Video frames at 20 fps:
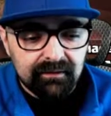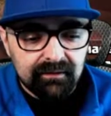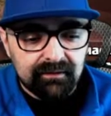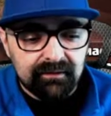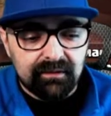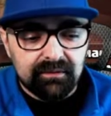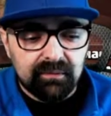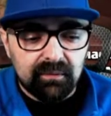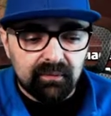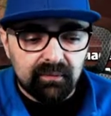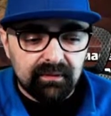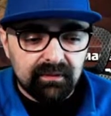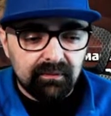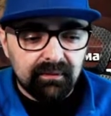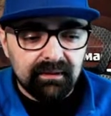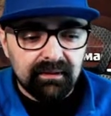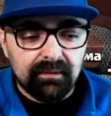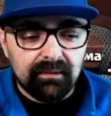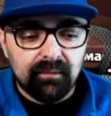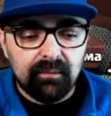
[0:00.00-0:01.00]
So that's what we're
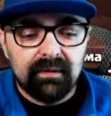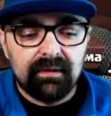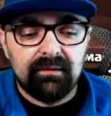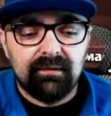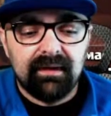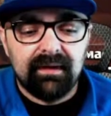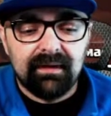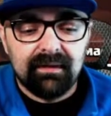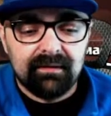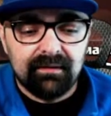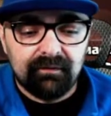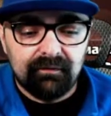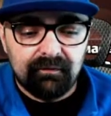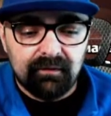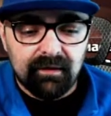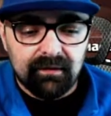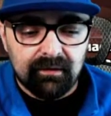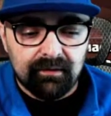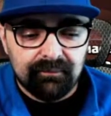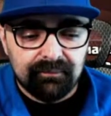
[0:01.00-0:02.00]
doing. We created the
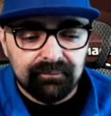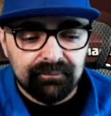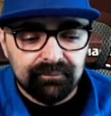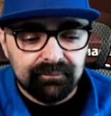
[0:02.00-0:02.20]
funnel.